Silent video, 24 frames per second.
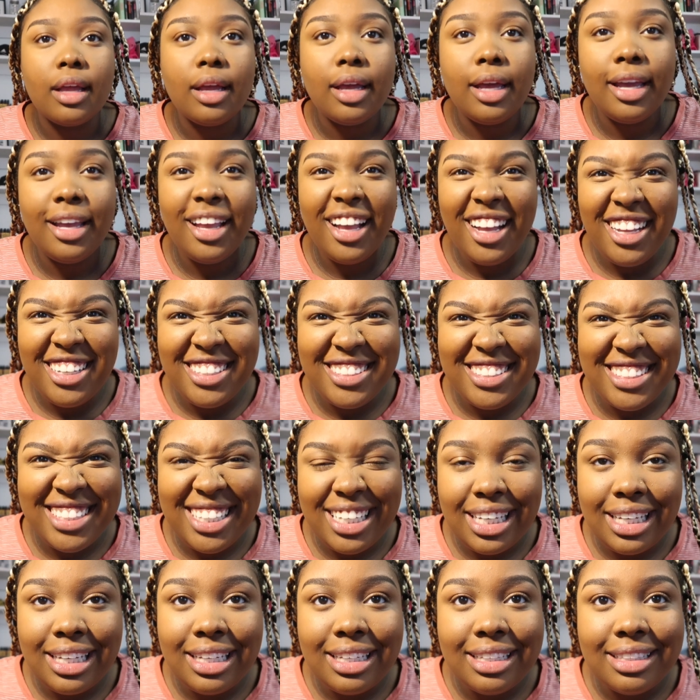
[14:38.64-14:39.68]
Can y'all
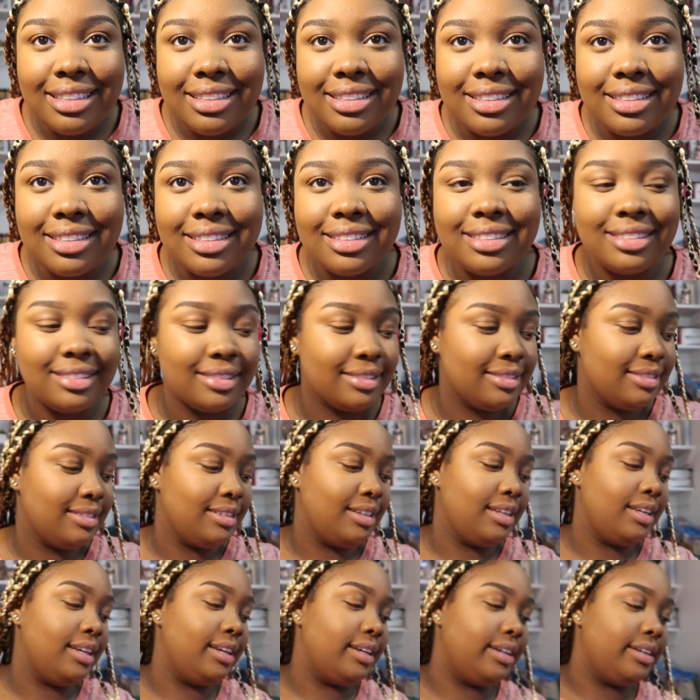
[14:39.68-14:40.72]
see?
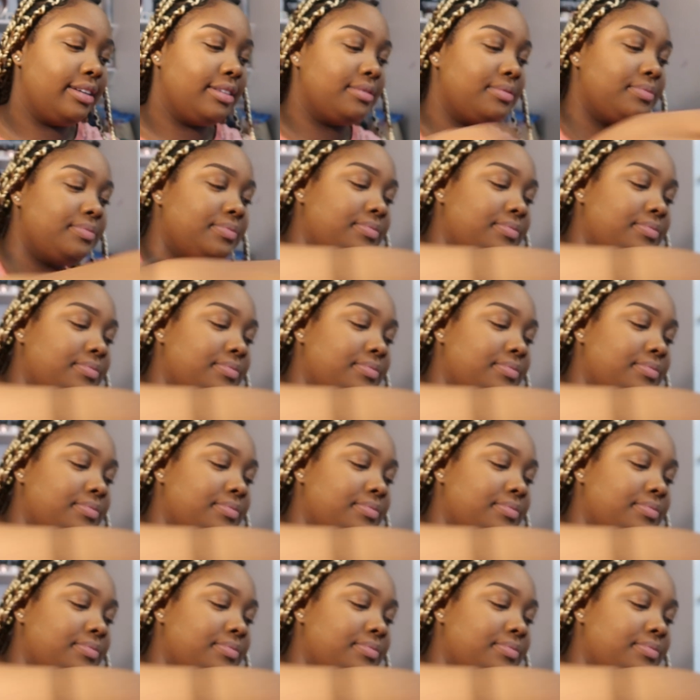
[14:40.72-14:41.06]
Yeah.